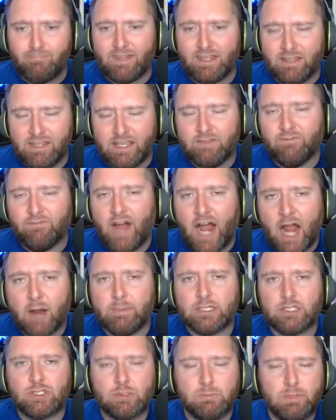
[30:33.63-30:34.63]
the
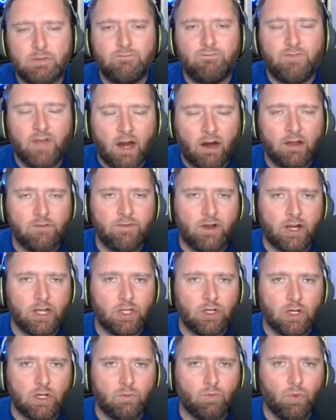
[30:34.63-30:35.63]
environment should be very, very
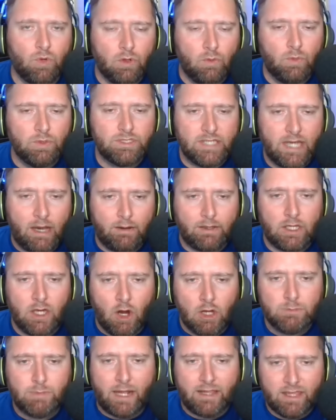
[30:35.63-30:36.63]
good. We'll see how it
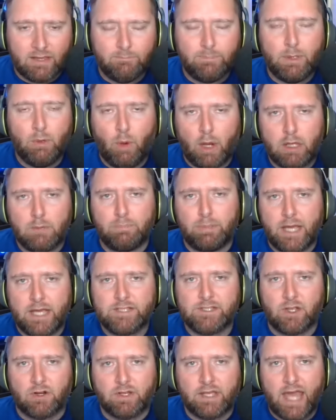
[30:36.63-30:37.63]
goes. But I think if BYU plays
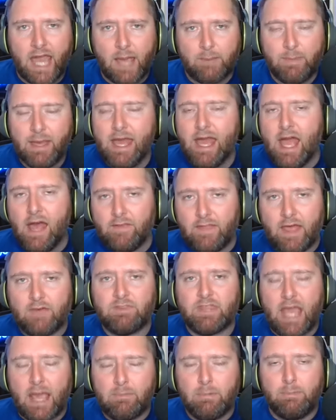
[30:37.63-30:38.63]
their game, they have
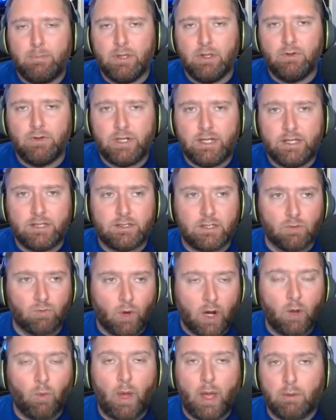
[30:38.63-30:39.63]
the capability to
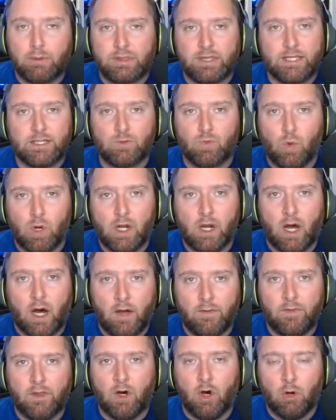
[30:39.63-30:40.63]
run away with this one
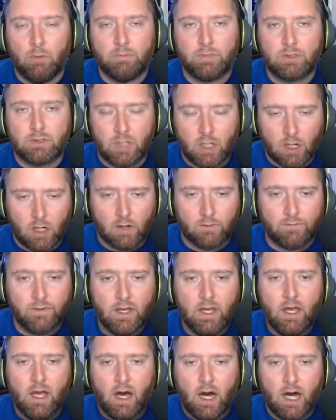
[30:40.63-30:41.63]
on the home turf
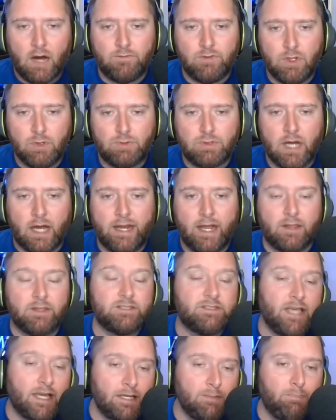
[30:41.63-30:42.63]
of Utah. Now, the
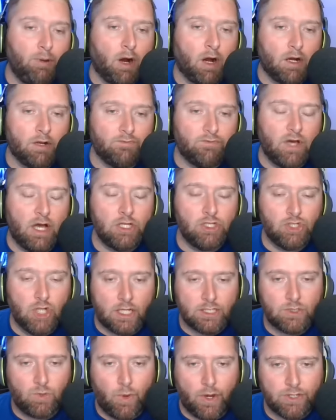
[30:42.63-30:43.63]
second part of
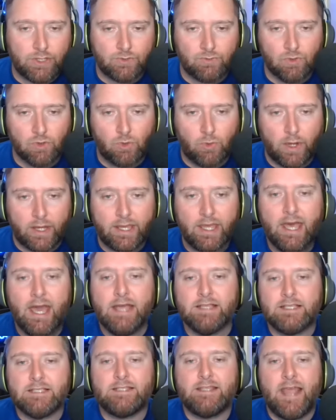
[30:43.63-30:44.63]
John's question real quick
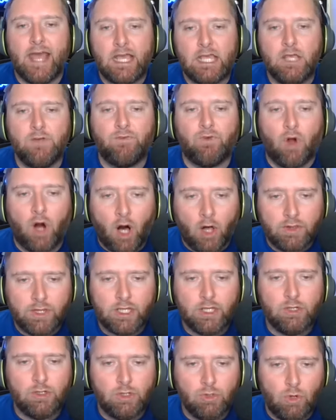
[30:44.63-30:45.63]
says, thank you for all that
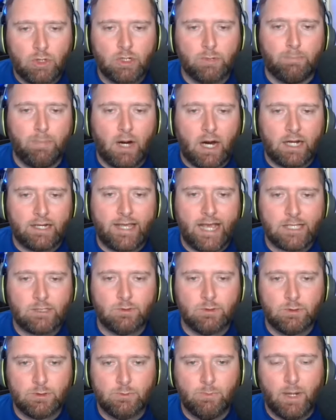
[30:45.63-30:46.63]
you do on your podcast,
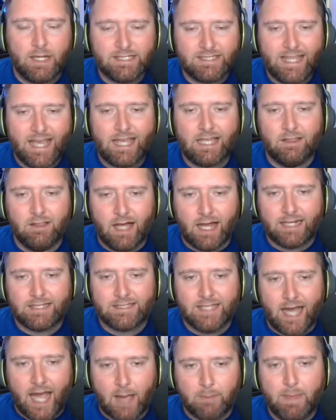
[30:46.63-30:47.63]
which must take a lot of
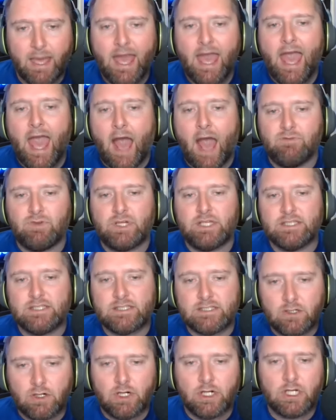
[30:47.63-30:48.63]
time. Have you
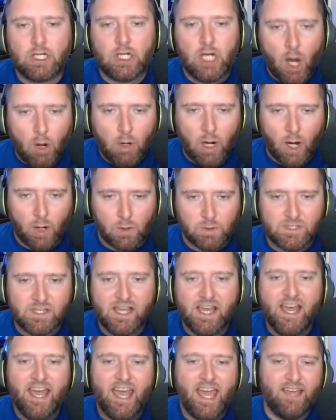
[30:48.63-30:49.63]
considered a co-host?
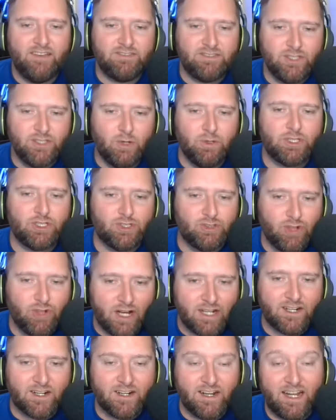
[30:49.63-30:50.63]
If so, this
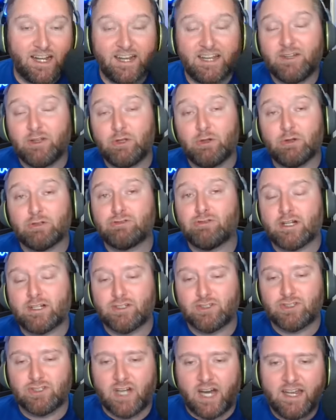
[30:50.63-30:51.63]
trucker, I didn't know you were a
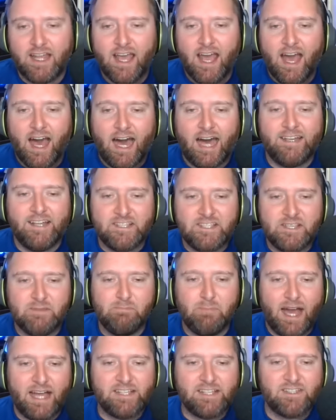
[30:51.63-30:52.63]
trucker, John, doesn't
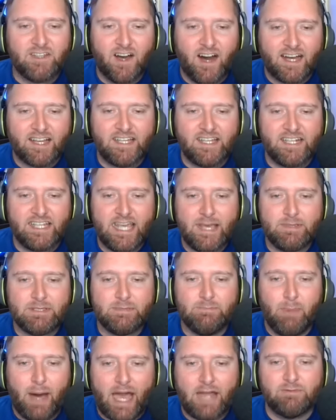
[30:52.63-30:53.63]
mind talking to keep his
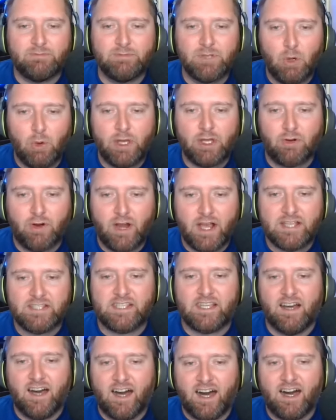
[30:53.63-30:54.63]
mind from going
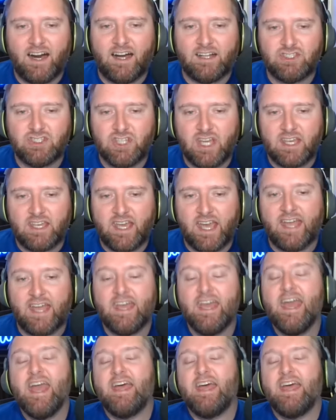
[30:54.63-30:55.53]
crazy. Ha ha, JK.